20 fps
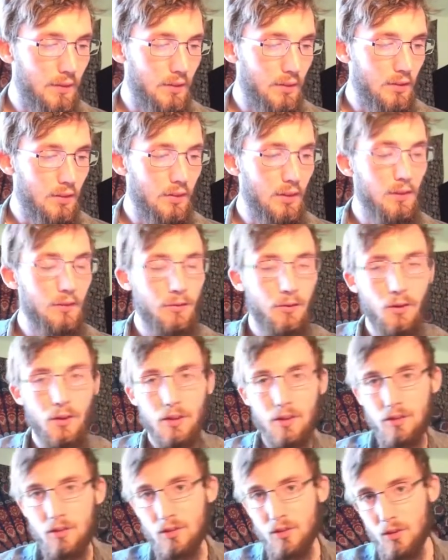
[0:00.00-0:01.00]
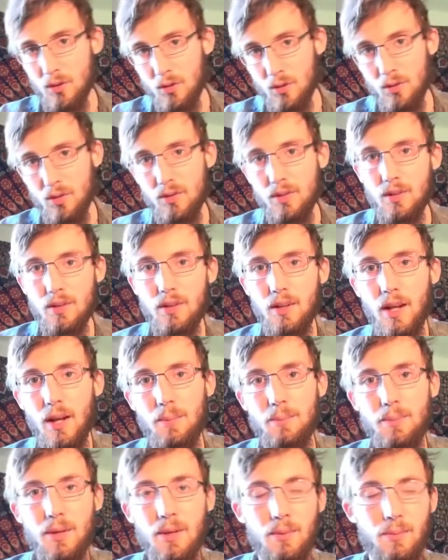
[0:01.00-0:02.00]
sinful is to
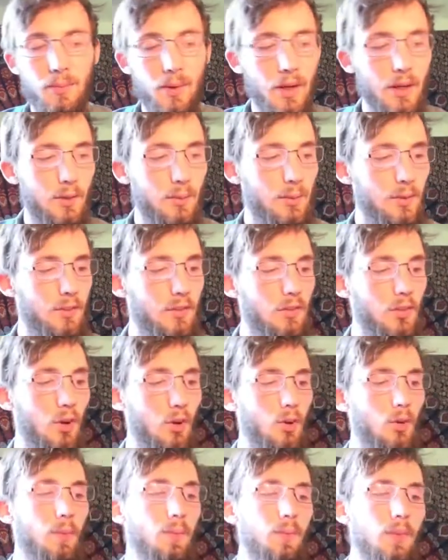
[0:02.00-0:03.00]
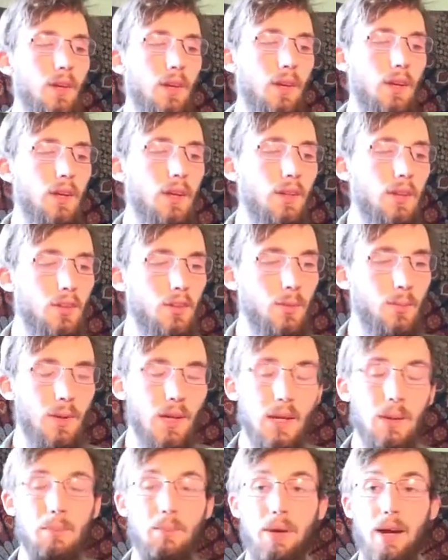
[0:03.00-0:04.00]
not be impeccable. So to
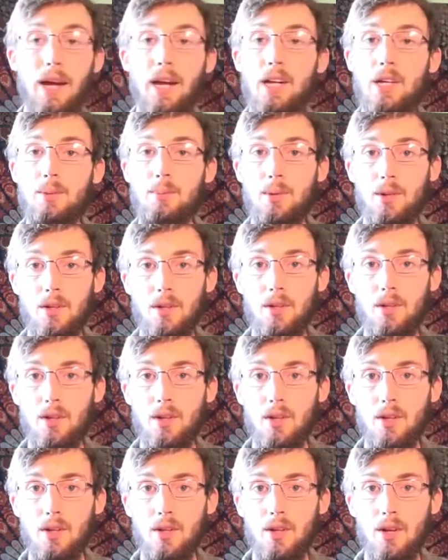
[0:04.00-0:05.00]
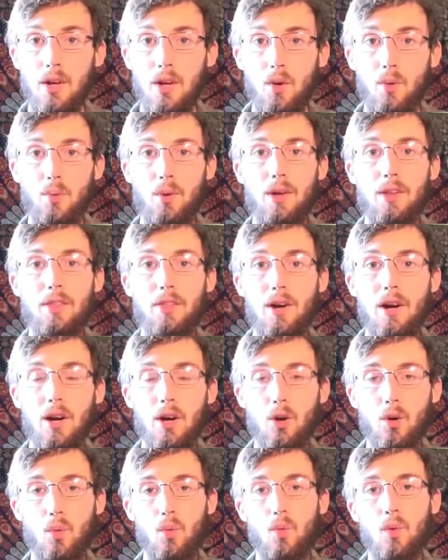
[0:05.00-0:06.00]
be impeccable with
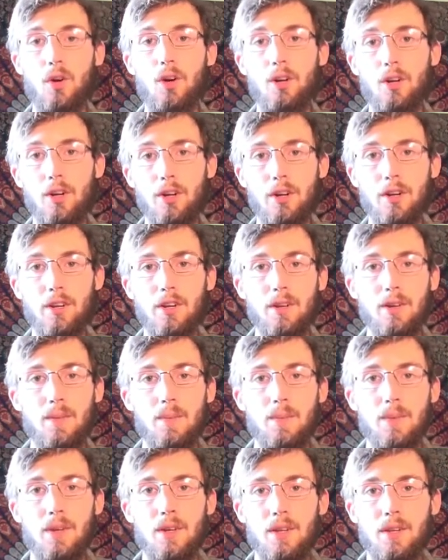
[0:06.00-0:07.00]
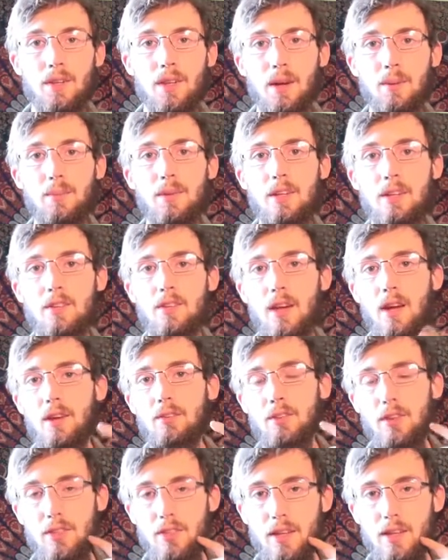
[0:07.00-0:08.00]
our word, that means
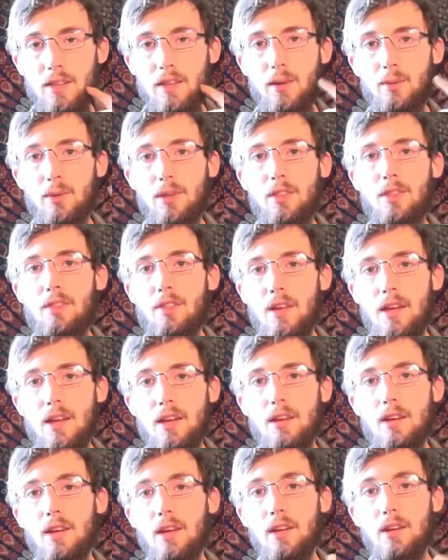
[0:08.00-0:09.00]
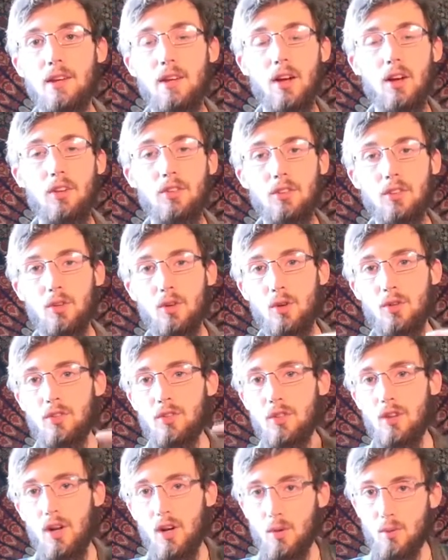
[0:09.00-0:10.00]
everything that we think. It also goes
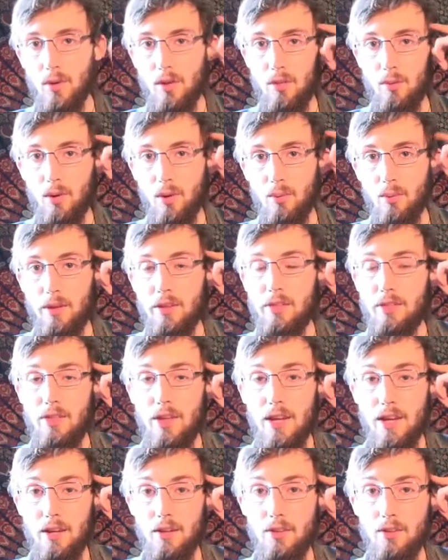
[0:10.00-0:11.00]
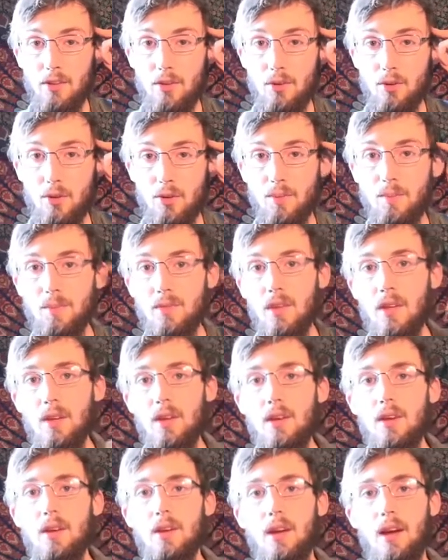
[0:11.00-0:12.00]
along with what we think too.
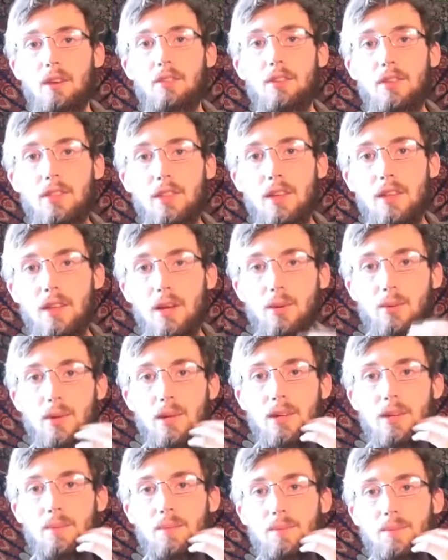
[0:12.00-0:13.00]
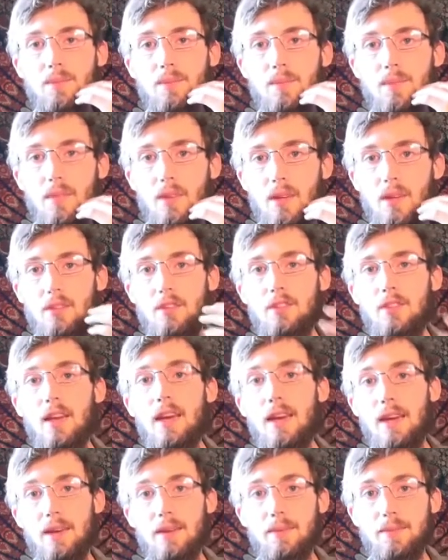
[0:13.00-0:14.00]
Everything that we
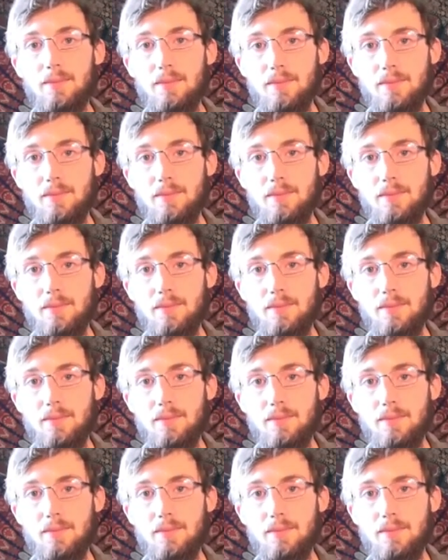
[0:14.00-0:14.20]
say